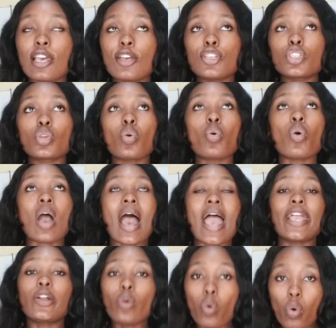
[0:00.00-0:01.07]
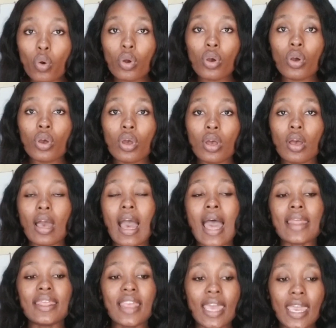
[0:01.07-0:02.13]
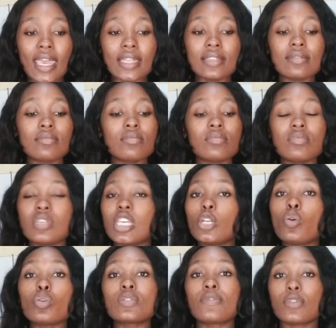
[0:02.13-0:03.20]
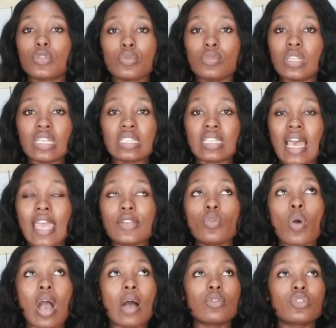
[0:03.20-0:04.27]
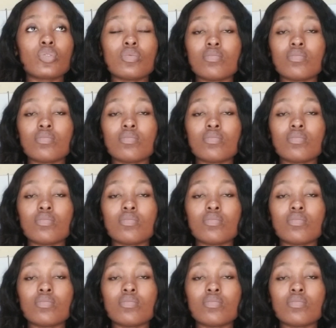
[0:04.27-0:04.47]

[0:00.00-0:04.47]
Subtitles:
So I cook, and then it goes for 2 days. I know how to